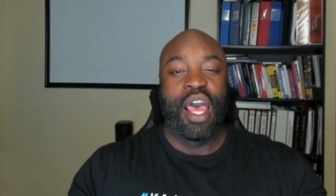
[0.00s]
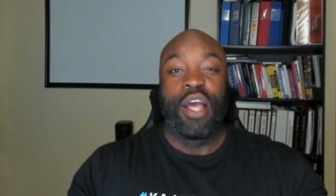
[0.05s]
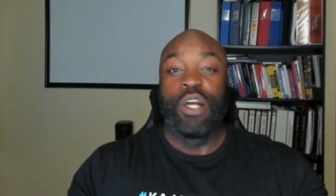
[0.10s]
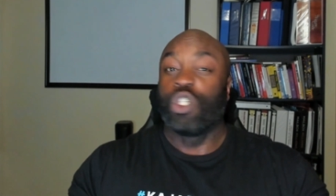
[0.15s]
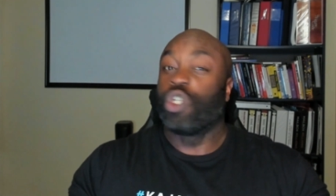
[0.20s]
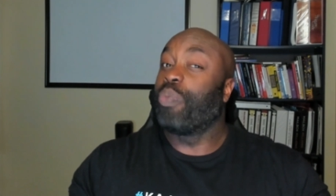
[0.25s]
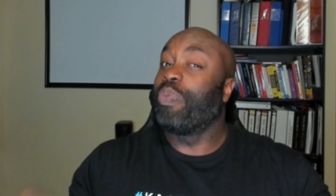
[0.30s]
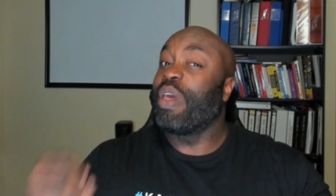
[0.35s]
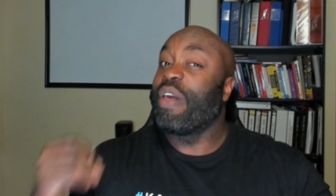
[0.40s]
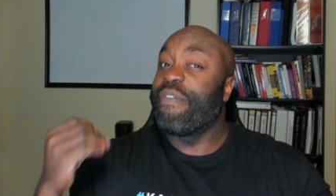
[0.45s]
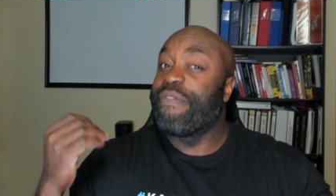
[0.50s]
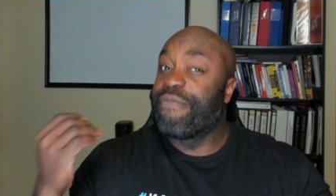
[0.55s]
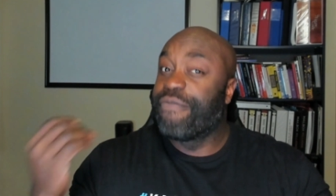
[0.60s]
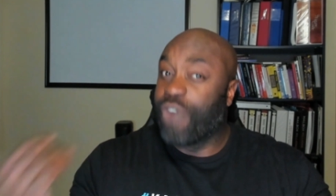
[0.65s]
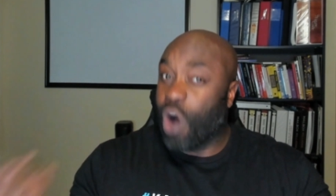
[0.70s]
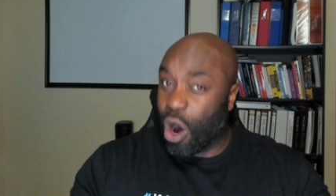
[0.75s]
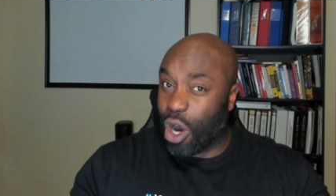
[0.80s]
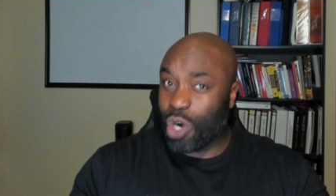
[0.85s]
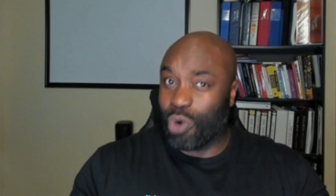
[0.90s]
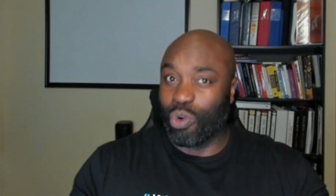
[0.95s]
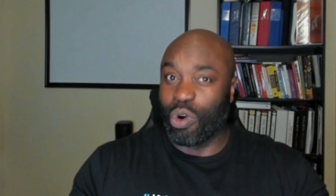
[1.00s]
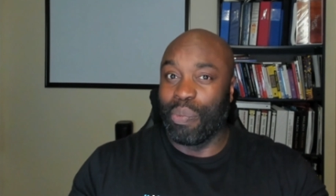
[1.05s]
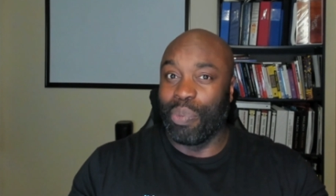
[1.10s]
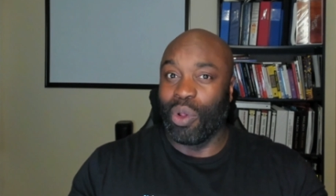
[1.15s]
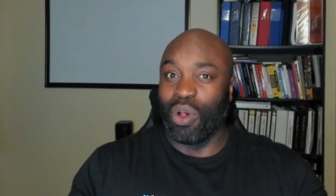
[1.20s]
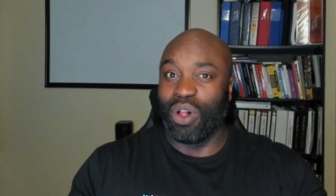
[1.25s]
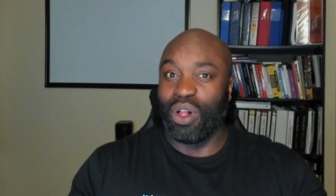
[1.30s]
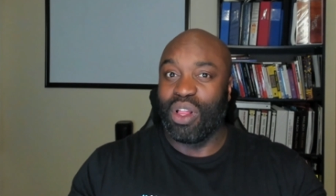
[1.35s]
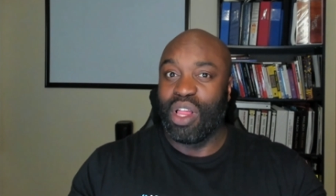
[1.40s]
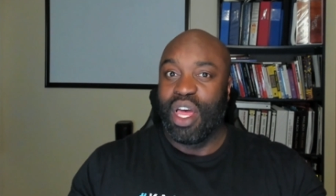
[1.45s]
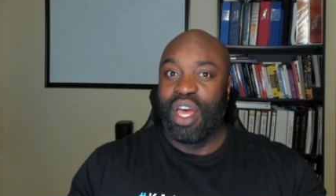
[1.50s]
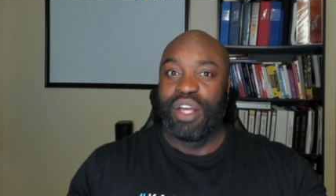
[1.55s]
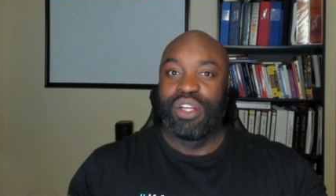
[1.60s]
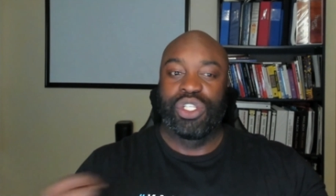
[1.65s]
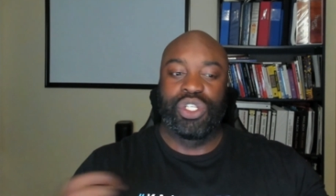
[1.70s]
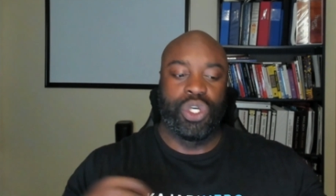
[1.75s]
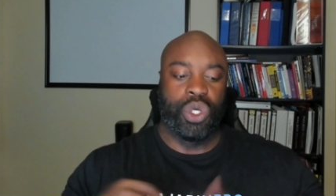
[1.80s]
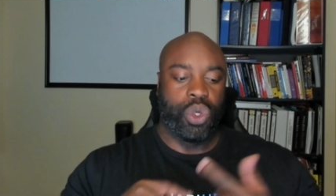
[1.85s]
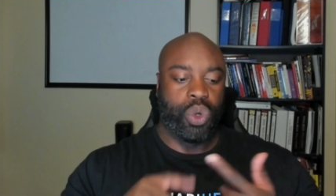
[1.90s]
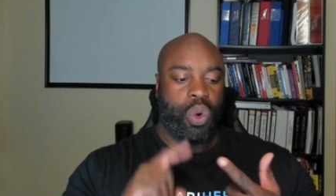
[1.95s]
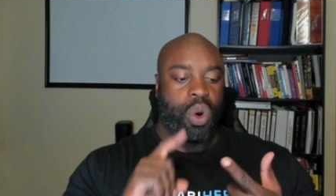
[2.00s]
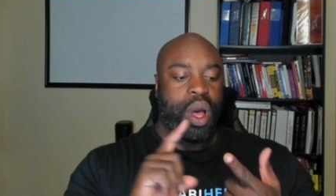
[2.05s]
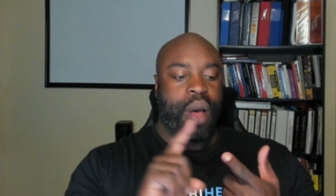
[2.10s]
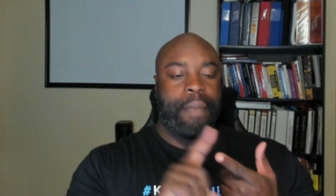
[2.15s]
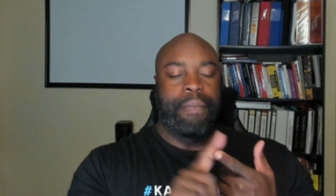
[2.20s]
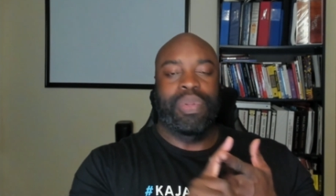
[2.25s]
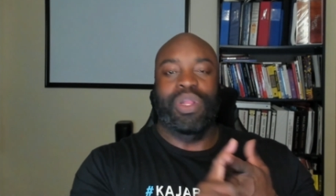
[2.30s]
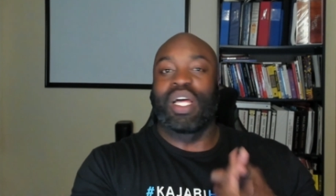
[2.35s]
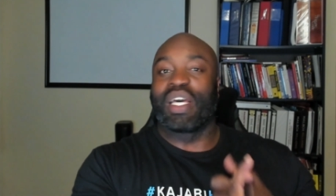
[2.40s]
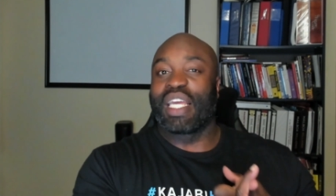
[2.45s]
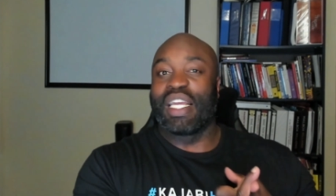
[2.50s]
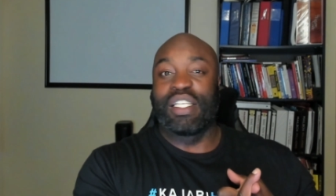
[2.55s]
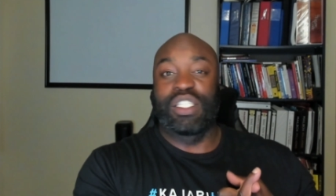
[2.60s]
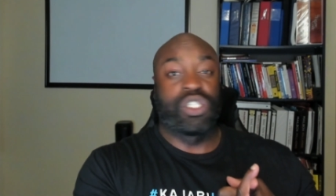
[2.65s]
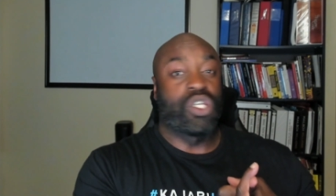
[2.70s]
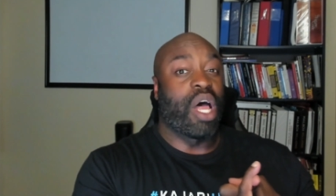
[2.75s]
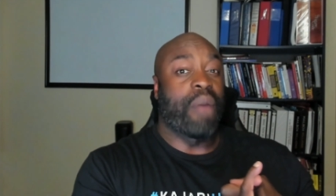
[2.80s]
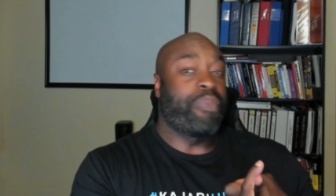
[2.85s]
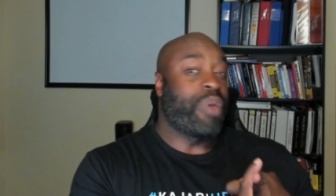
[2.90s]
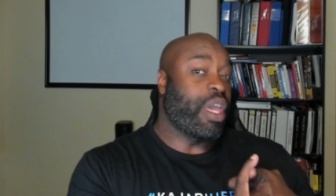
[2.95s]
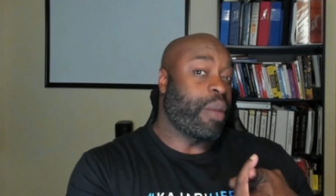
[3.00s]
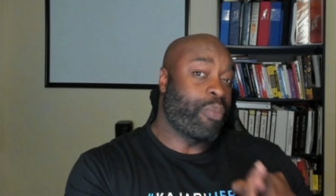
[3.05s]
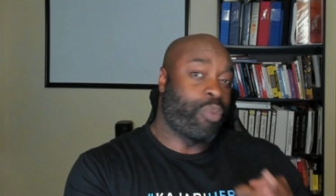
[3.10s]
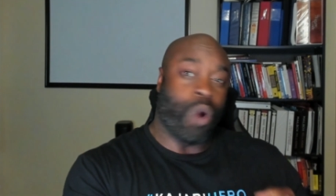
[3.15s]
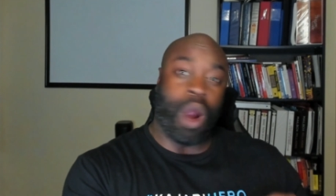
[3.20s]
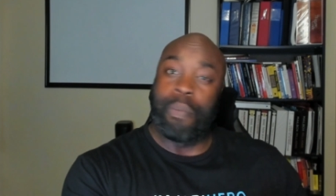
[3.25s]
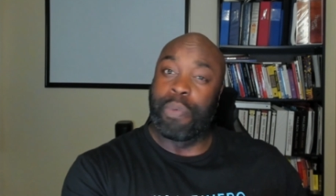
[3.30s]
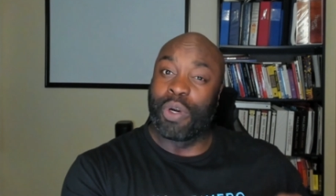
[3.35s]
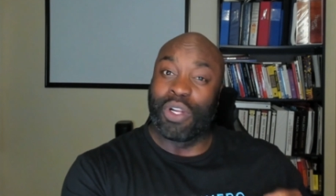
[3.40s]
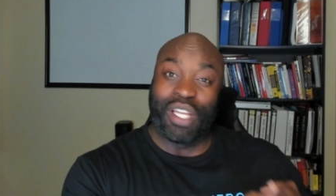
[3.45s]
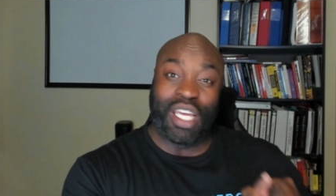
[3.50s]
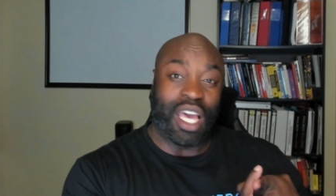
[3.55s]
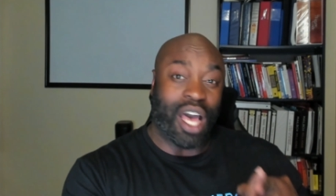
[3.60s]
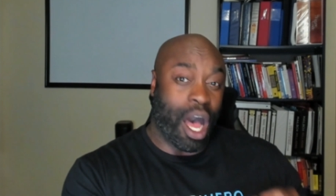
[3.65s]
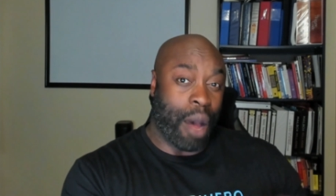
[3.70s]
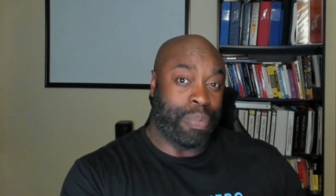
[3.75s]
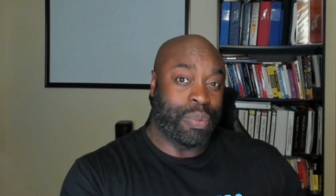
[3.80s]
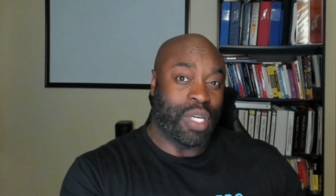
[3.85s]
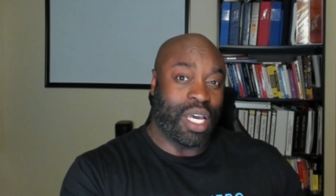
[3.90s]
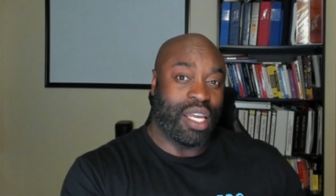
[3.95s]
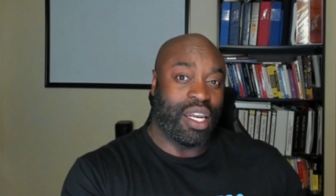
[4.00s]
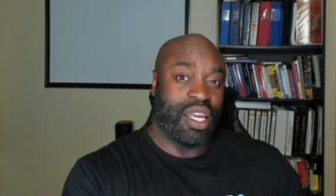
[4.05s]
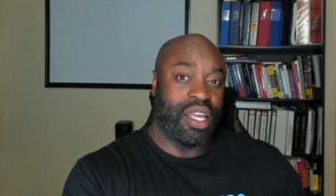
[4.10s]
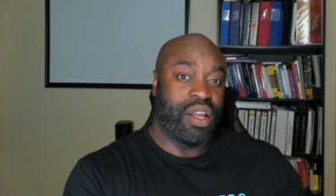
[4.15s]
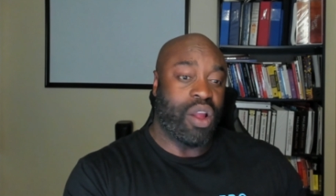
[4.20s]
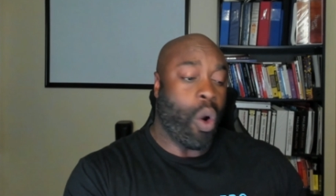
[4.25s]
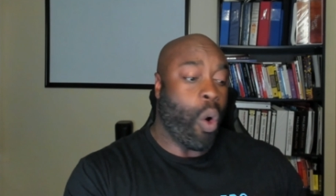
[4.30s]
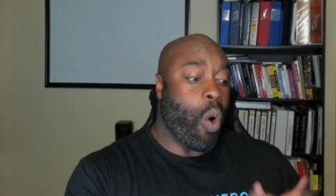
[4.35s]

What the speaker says: to be vulnerable to plugins not being properly updated,